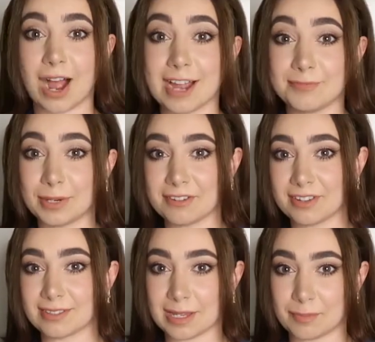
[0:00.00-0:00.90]
I've
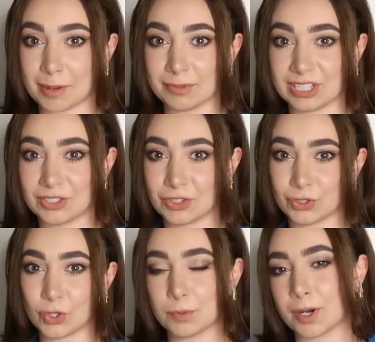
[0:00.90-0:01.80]
previously published
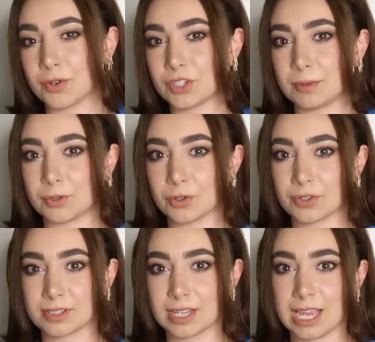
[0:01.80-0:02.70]
two poetry
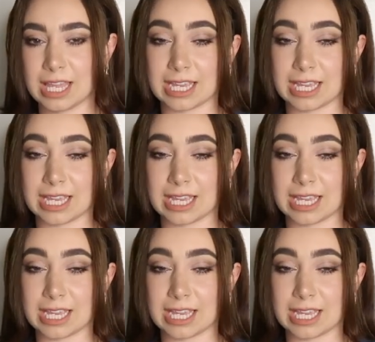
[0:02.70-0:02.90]
books.